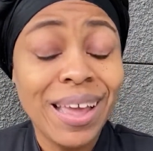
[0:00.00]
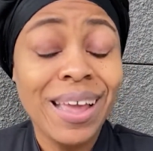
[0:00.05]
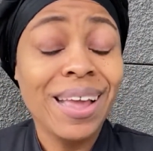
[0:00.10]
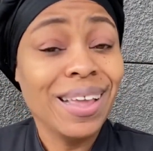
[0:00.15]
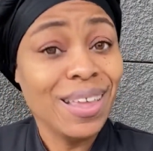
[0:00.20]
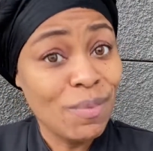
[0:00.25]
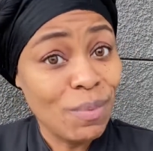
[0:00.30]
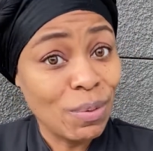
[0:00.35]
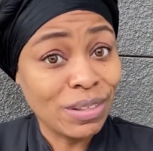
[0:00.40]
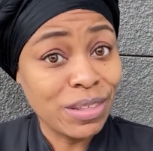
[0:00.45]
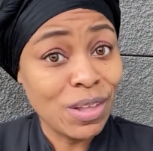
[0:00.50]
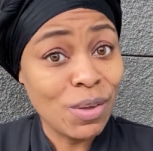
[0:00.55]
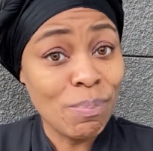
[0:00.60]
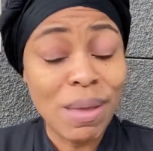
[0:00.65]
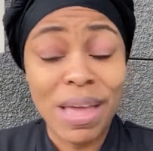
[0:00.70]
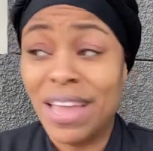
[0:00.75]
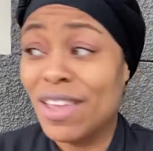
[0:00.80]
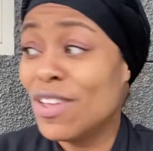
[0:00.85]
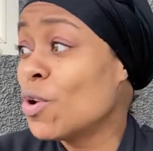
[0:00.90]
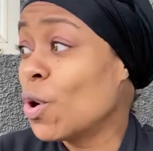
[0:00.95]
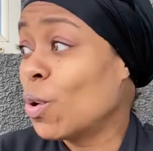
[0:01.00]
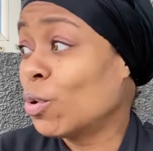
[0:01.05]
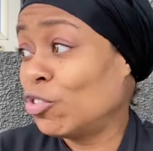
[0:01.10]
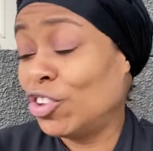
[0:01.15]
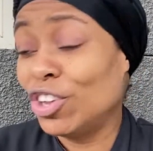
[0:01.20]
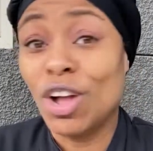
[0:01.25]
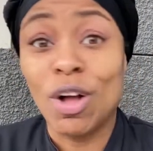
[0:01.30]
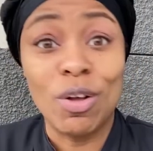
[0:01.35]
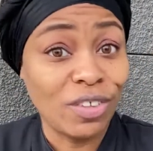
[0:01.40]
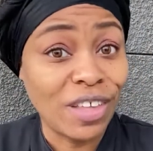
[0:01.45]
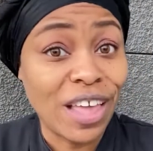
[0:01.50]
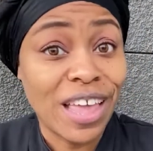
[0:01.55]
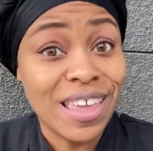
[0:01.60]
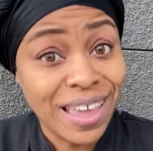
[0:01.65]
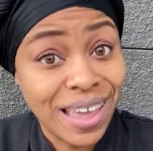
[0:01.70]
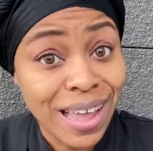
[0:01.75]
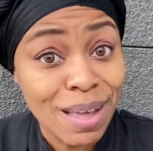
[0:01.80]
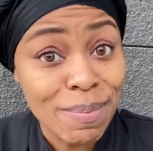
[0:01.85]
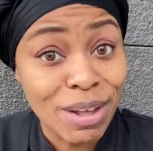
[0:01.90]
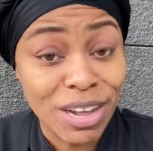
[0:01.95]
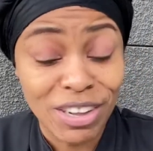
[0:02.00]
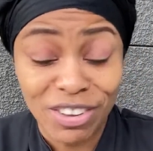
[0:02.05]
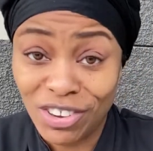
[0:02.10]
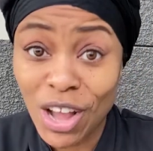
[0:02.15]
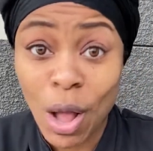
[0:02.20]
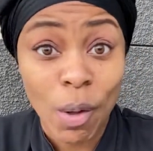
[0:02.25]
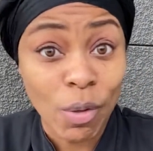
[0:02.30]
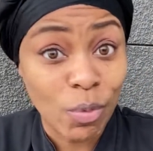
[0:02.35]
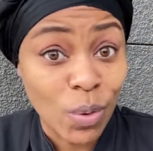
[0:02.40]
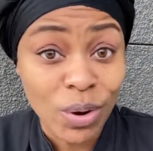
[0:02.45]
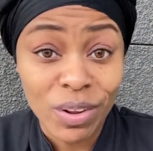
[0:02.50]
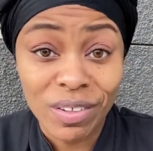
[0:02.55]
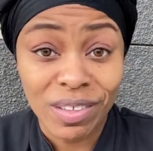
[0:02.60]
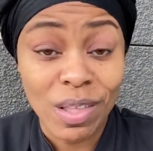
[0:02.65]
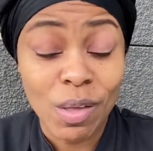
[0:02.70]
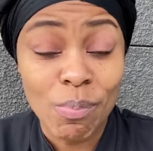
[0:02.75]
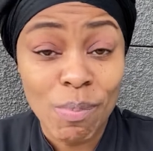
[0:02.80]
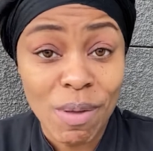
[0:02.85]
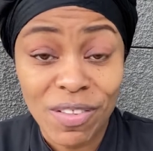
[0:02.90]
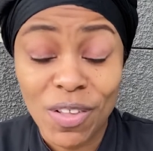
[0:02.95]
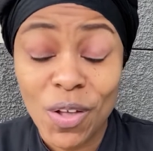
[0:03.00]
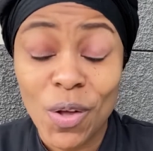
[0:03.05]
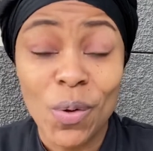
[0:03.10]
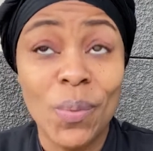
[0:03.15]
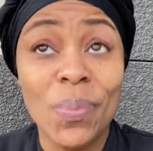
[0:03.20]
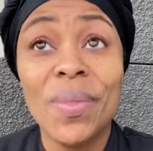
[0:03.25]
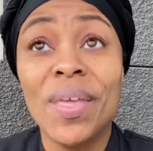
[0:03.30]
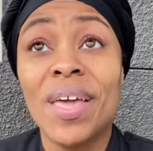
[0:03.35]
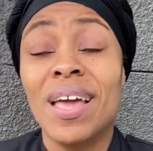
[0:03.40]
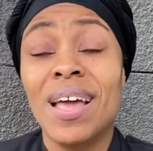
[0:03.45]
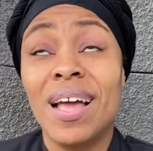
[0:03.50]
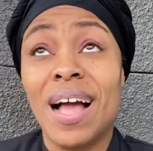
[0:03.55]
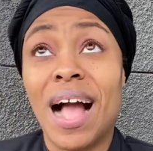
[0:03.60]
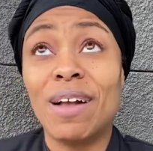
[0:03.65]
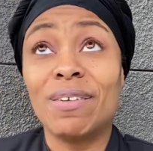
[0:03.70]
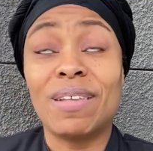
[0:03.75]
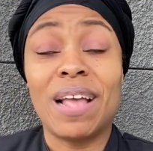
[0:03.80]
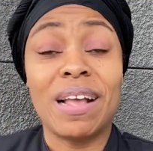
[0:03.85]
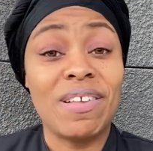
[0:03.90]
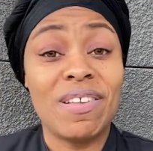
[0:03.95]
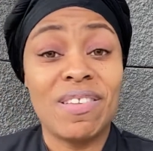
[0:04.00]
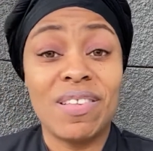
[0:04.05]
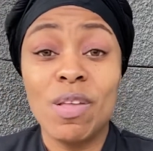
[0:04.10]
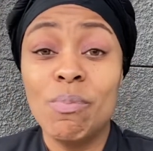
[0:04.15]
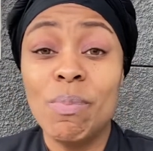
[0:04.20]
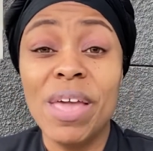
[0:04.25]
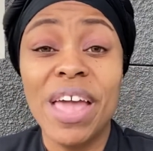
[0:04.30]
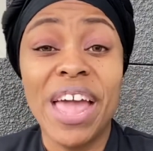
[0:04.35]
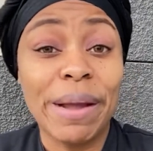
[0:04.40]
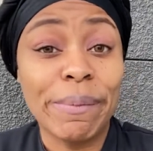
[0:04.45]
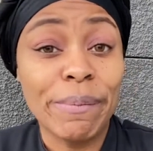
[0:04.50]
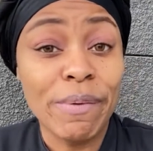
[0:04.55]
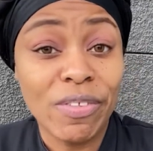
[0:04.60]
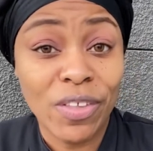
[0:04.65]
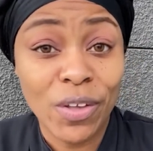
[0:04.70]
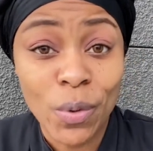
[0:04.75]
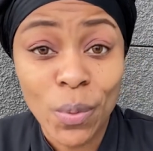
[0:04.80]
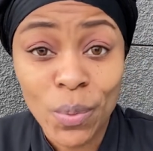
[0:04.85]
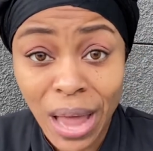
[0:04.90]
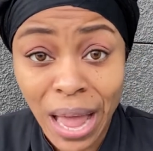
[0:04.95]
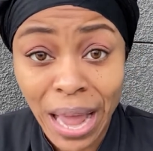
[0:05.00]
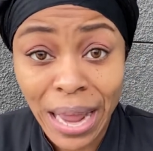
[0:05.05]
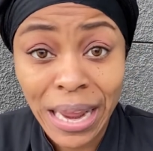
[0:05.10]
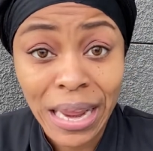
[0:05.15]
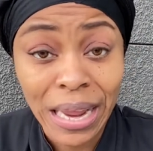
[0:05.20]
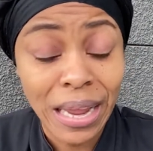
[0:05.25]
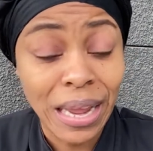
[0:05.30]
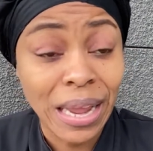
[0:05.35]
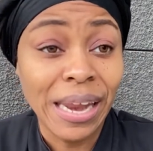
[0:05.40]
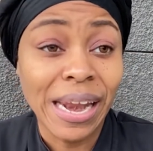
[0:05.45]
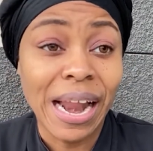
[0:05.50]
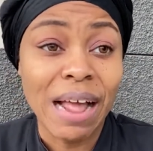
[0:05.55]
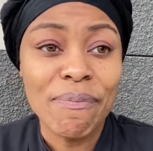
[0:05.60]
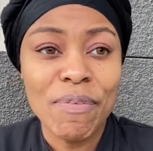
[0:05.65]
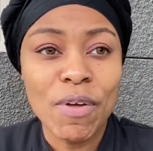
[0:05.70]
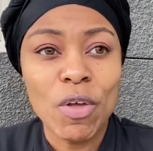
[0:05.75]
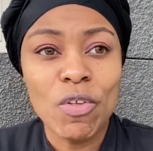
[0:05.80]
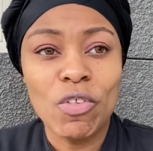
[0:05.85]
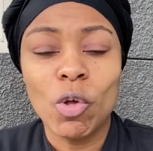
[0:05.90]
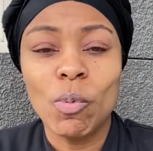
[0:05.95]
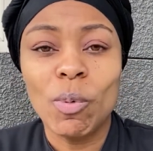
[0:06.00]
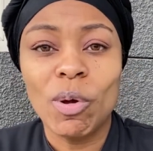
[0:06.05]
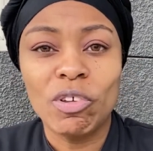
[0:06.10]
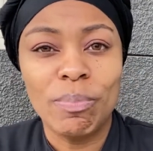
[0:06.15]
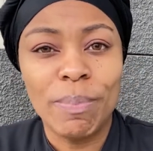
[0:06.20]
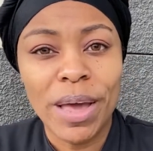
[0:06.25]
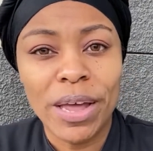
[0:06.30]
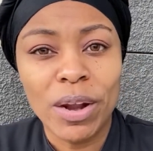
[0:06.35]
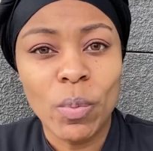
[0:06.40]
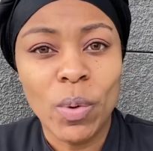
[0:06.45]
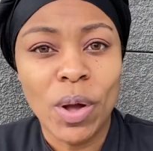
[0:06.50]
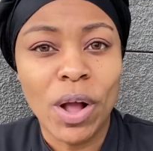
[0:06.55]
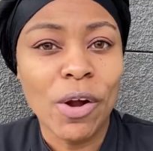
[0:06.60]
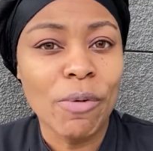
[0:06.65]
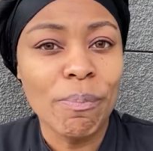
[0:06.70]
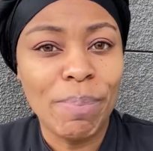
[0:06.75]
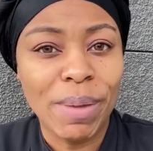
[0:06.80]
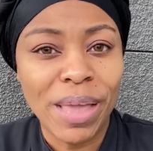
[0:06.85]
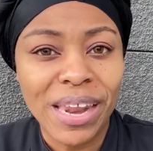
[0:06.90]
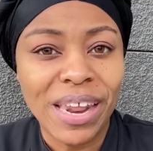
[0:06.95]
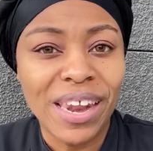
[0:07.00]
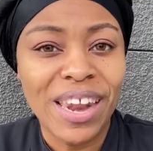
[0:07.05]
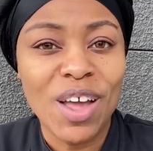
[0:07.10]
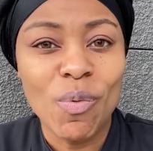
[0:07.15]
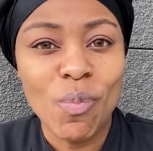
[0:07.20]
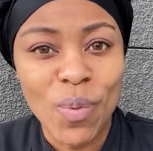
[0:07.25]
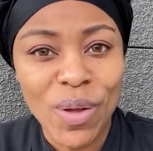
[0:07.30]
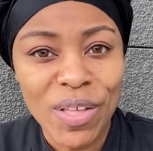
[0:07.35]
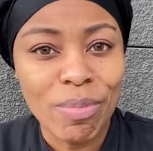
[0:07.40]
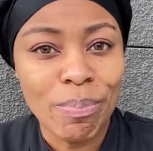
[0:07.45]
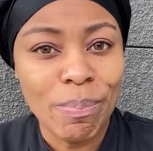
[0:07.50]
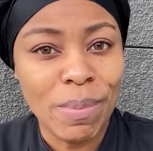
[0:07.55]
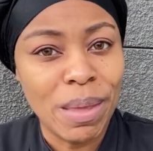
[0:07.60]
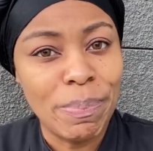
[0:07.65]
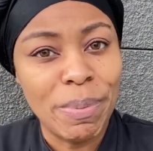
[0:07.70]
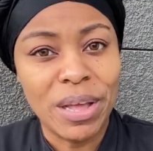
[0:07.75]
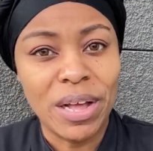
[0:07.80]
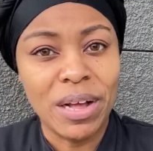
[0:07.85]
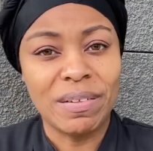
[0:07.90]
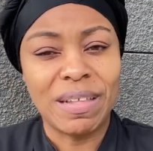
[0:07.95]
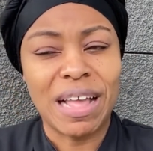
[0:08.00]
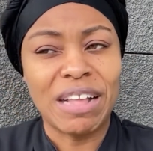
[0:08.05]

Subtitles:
You want to sleep with me? And you know, she gonna say yeah because she always wanted to sleep with me. So I just asked her to sleep with me every single night. And I felt so much better with her being in there with me because I